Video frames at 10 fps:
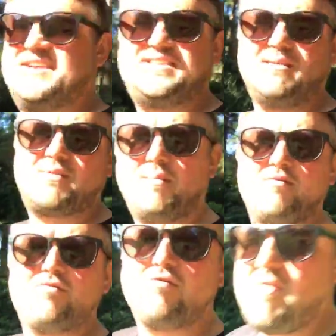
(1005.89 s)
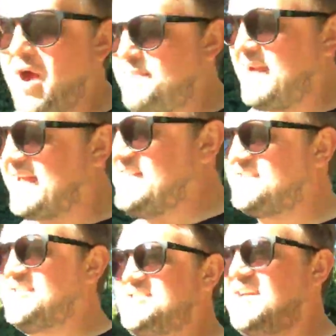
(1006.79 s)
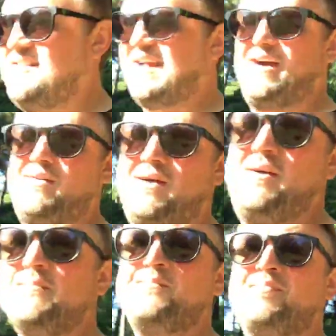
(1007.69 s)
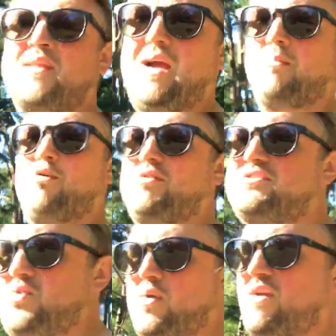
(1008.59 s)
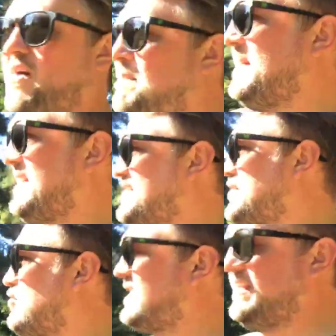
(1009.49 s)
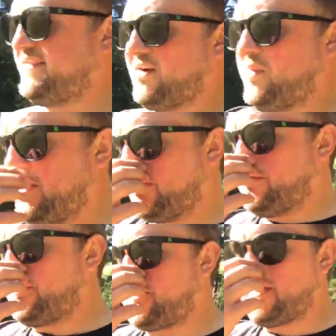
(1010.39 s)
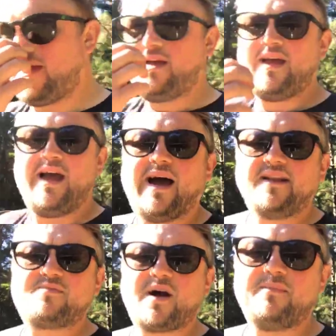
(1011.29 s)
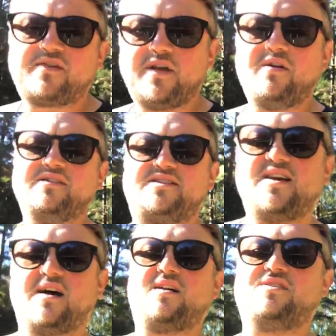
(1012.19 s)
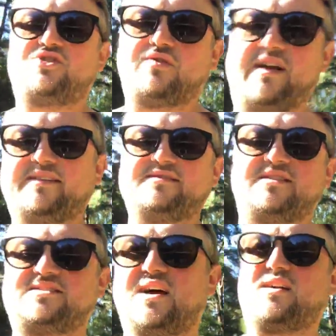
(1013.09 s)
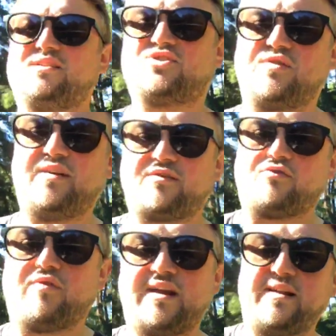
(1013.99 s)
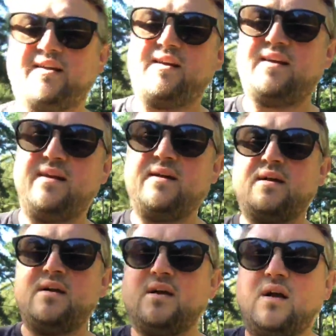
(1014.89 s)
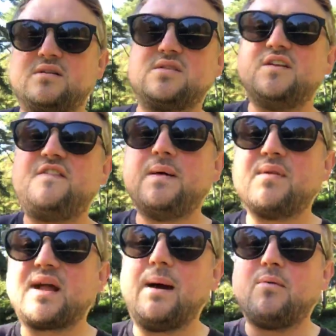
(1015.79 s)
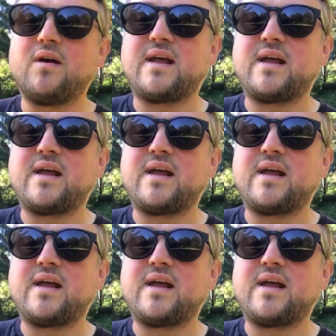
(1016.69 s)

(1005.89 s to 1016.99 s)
see, I'm coming right back into the sun now, and we're on to one of our biggest greens that we use, and it's come to known as circular trees, and the circular trees green. Just going to flip the camera again